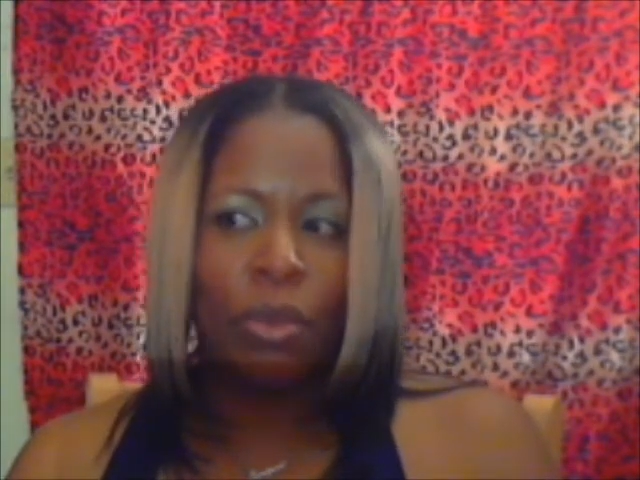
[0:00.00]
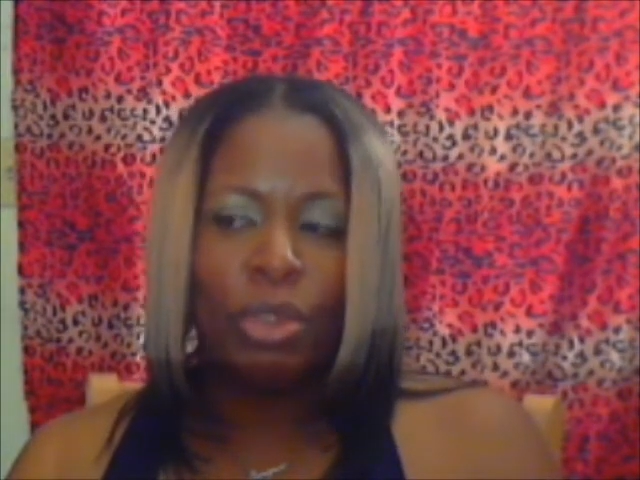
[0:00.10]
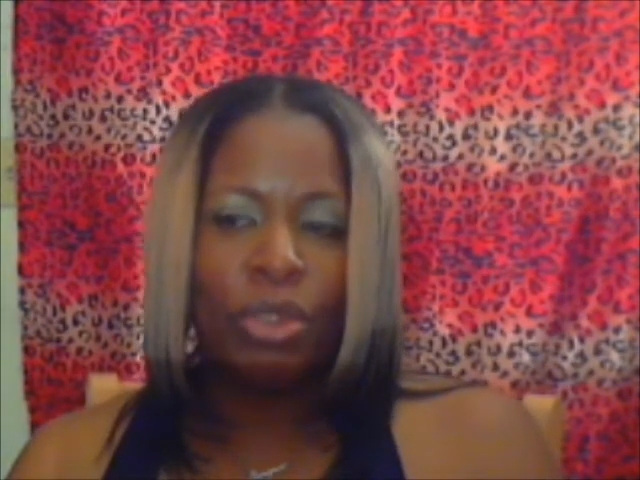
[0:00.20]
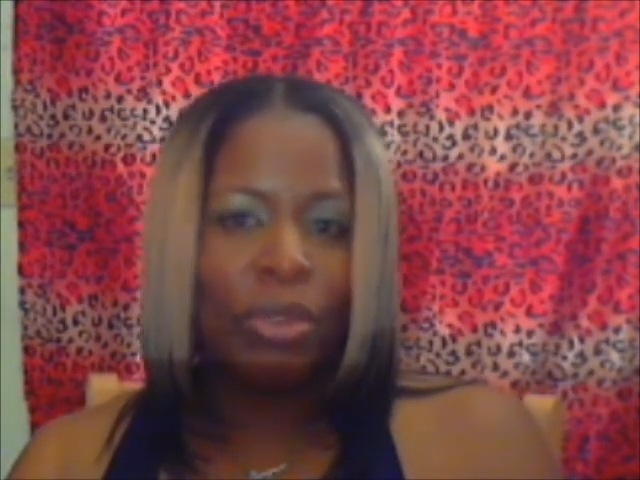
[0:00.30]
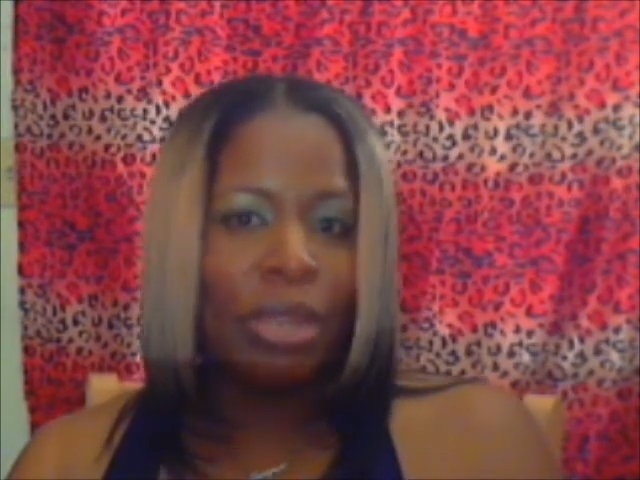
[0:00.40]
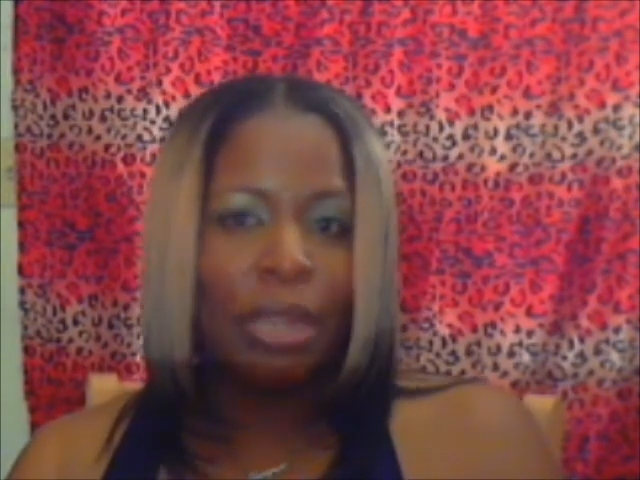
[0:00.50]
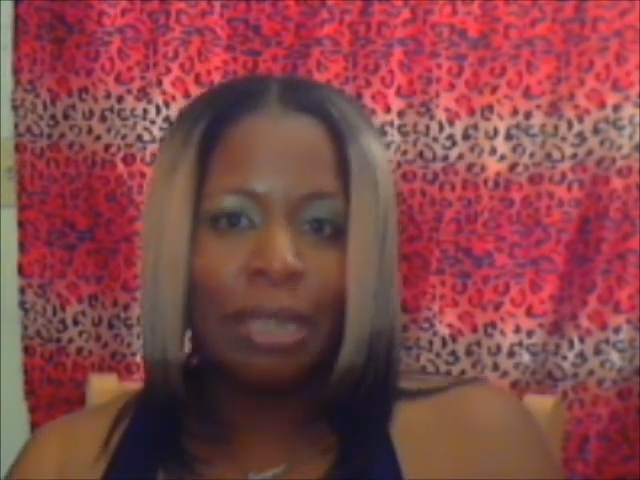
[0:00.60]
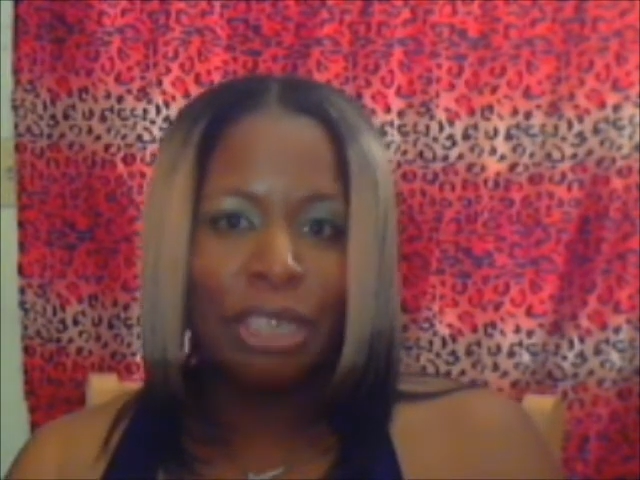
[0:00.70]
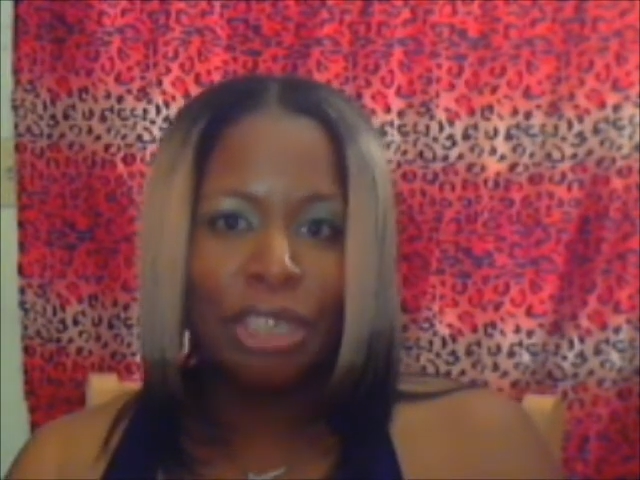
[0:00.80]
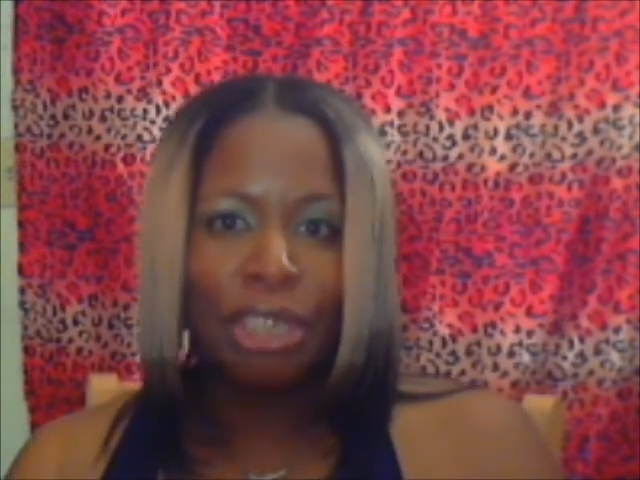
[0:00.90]
when you eat a
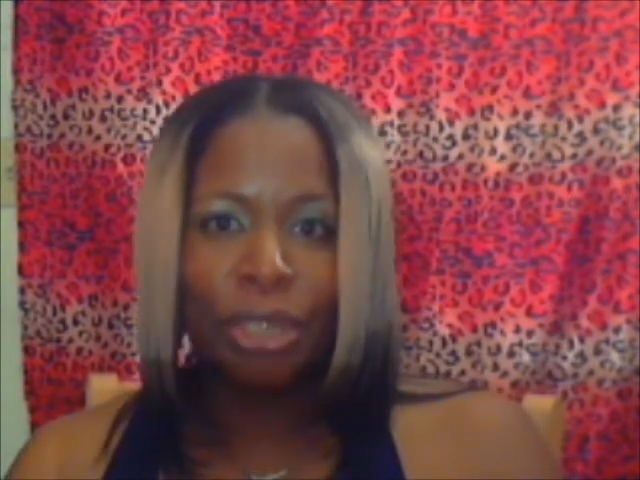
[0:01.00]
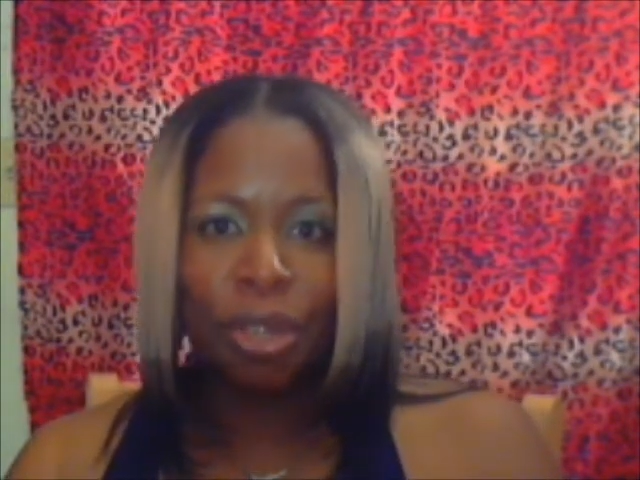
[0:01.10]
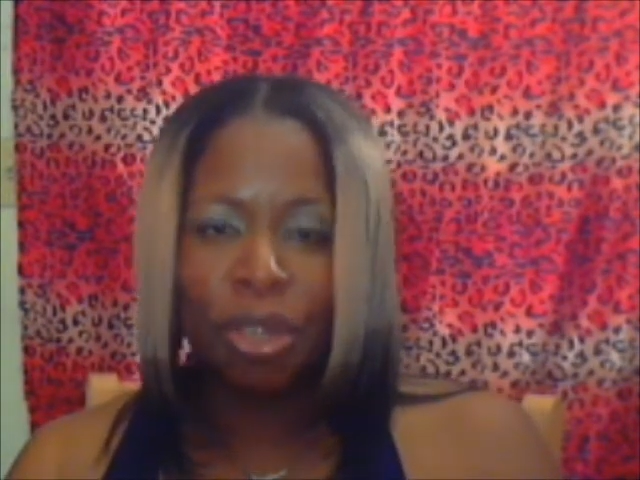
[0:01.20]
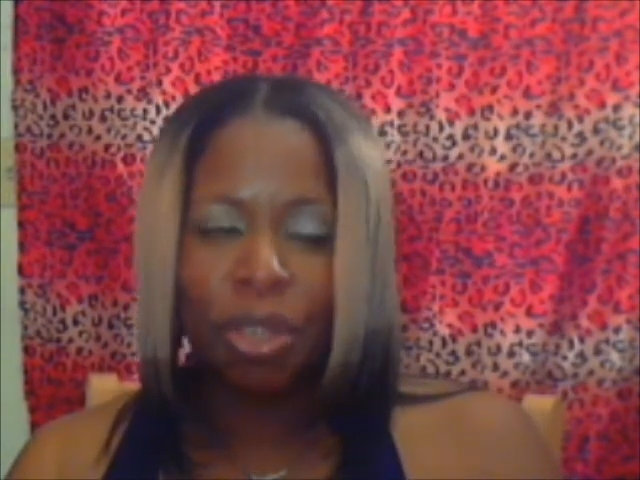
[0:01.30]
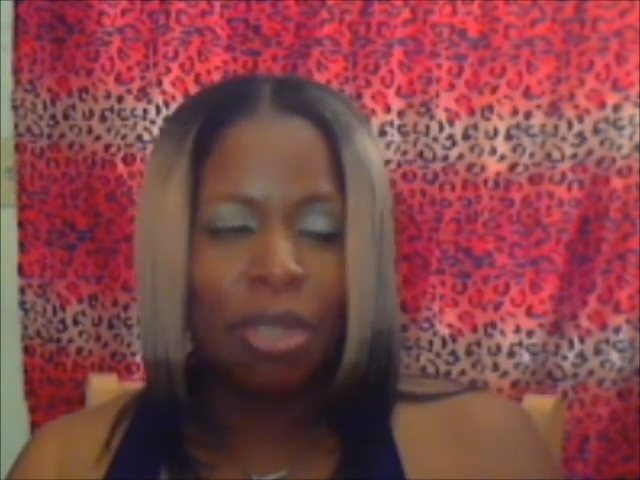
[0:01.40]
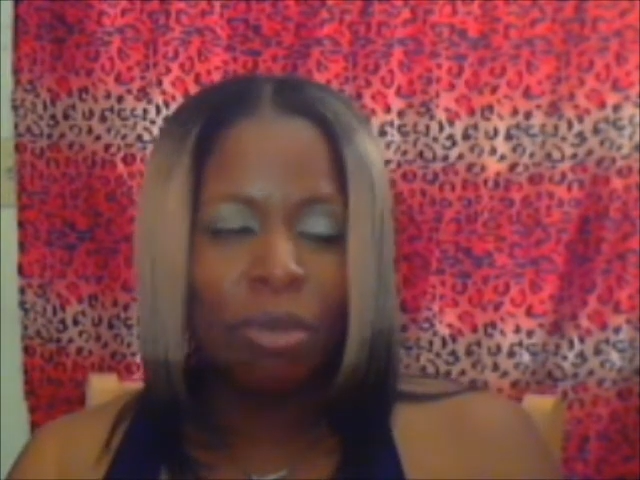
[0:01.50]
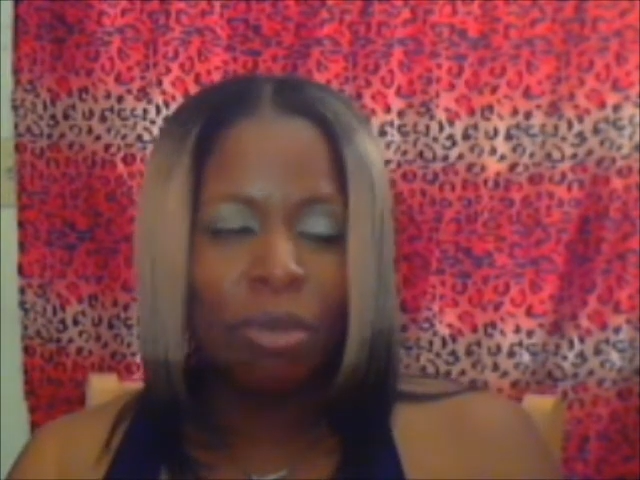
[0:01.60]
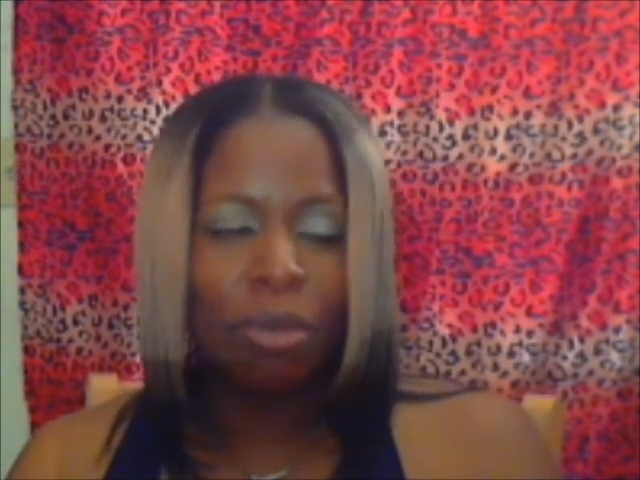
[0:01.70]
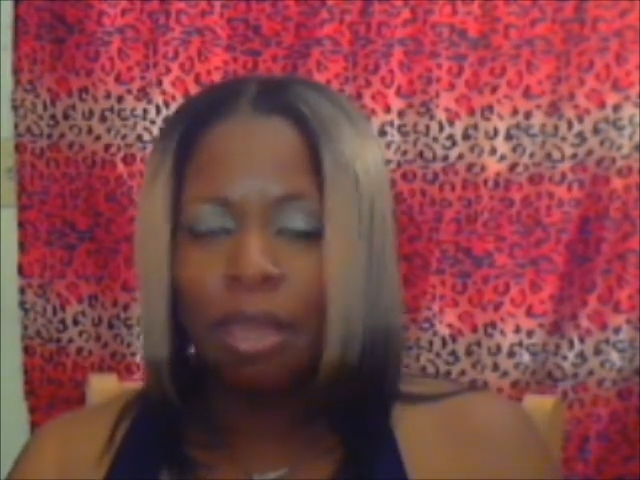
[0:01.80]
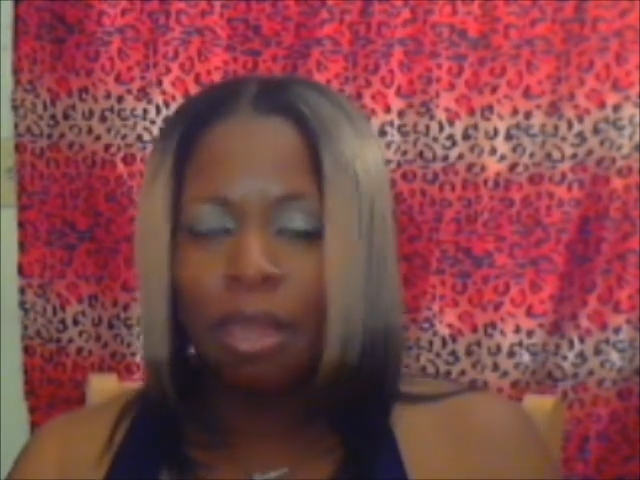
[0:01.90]
lot of sugar or
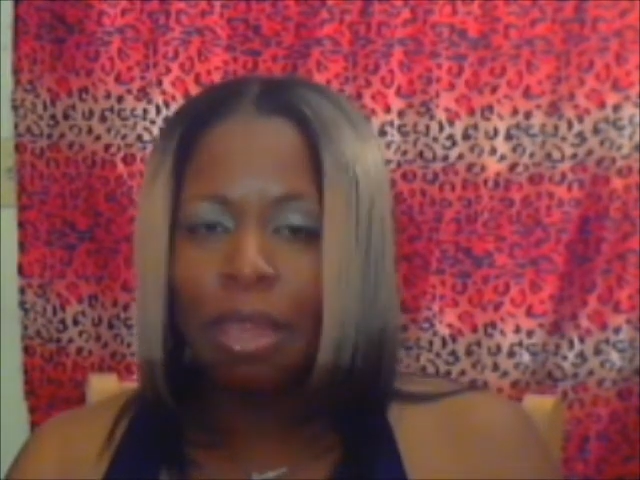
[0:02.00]
sweets.